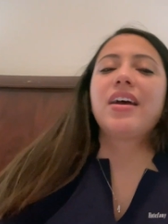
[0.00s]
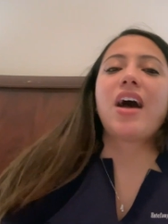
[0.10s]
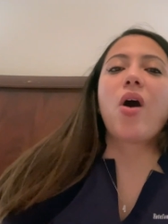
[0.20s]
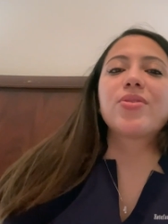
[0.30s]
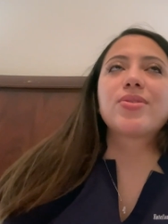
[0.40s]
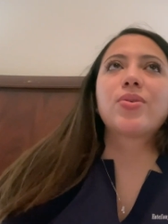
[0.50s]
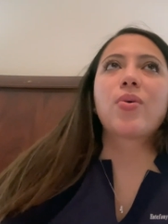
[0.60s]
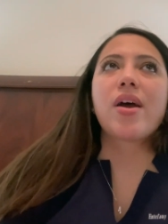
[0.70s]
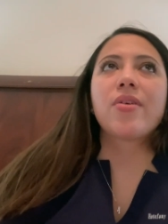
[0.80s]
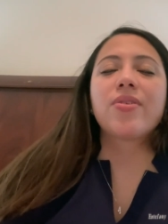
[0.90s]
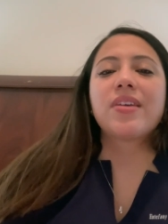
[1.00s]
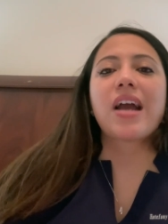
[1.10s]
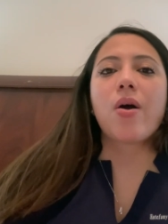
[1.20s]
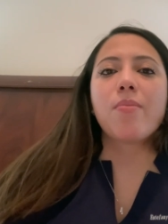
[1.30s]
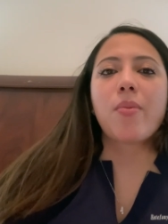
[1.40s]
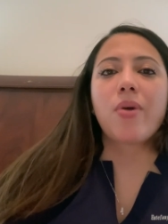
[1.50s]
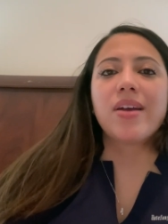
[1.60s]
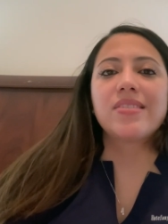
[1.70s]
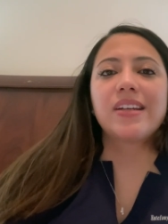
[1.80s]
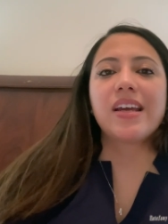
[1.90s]
Also, another thing how I
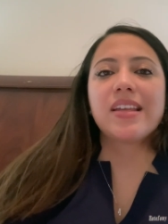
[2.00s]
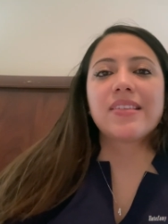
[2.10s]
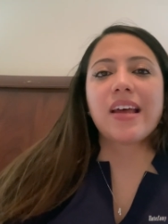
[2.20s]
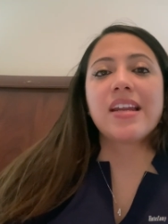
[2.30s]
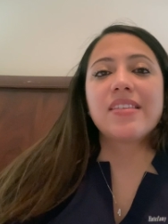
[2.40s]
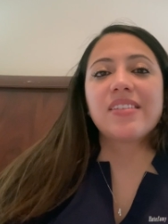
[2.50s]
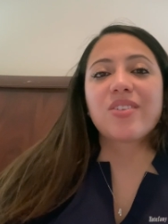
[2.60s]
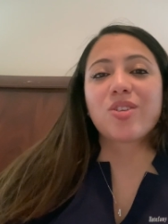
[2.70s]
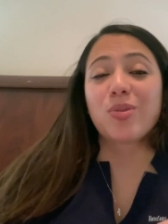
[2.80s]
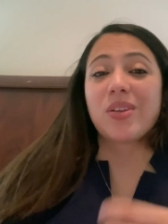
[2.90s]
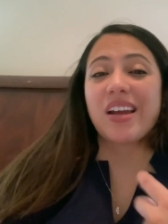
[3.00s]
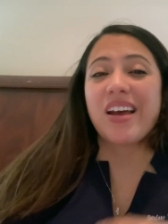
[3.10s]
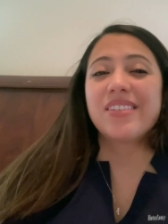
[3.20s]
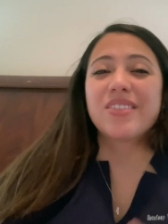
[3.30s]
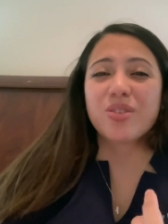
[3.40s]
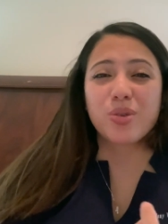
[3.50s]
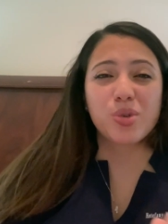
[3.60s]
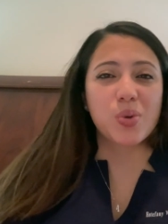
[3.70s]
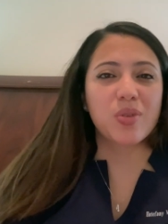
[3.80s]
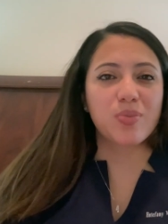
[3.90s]
memorize it is anything that starts with an S is
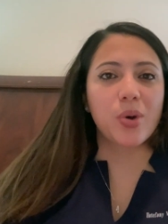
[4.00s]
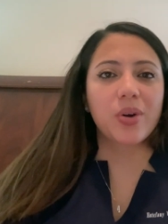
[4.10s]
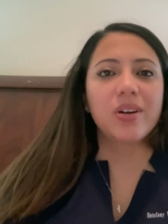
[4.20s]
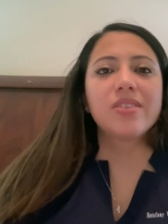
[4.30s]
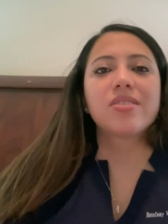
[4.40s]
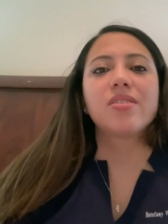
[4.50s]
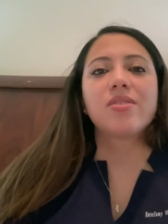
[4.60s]
associated with smokers.